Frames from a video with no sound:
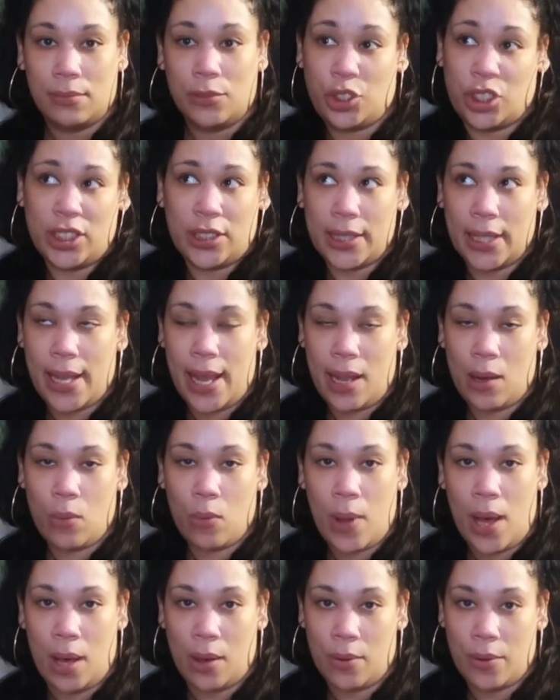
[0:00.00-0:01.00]
Just to gain
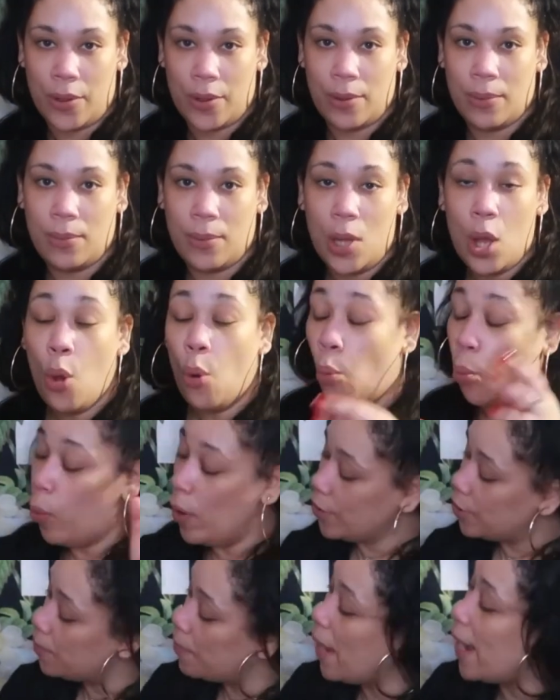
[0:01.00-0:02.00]
wealth.
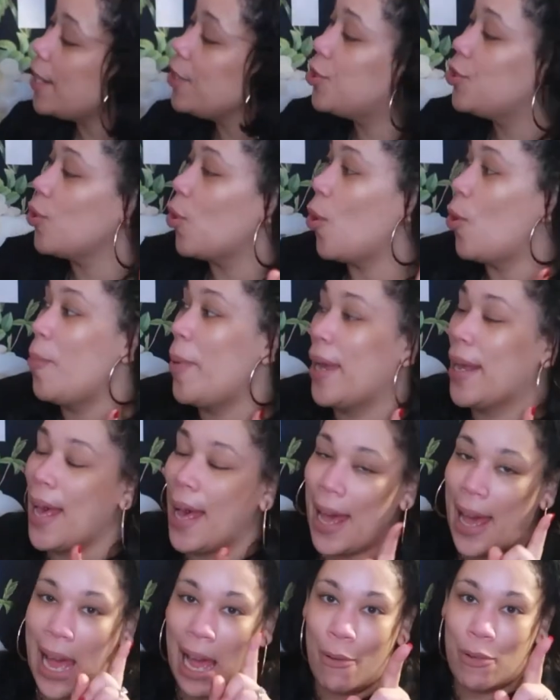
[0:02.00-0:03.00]
Which, mind you, oh my
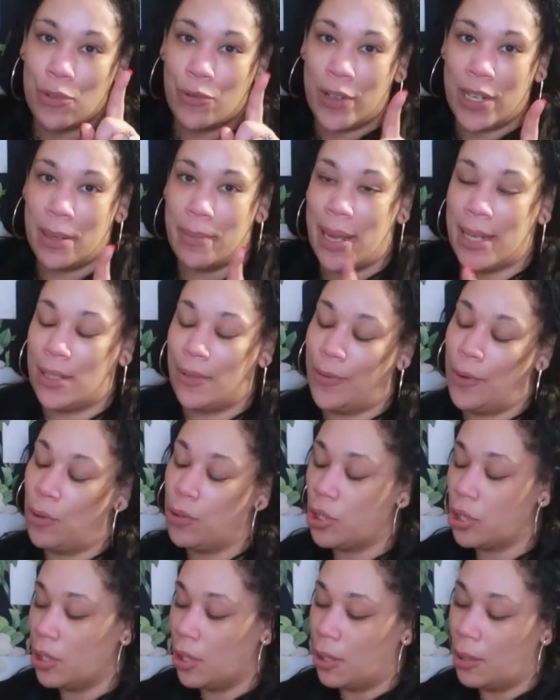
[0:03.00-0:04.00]
God, I was reading my
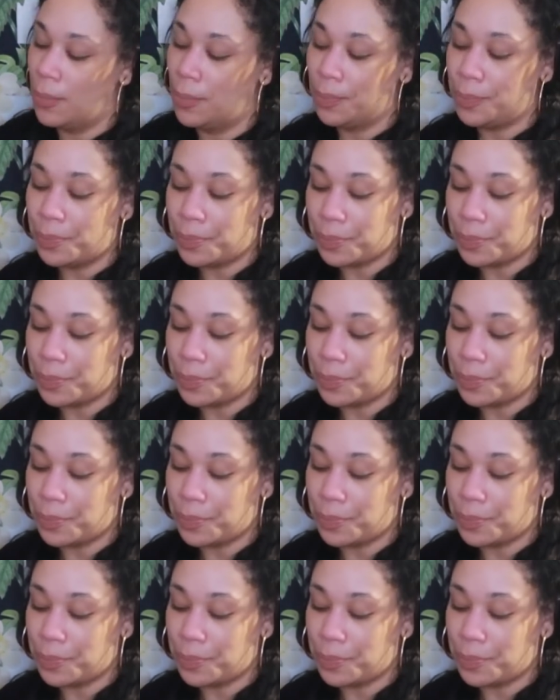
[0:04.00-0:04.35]
devotional.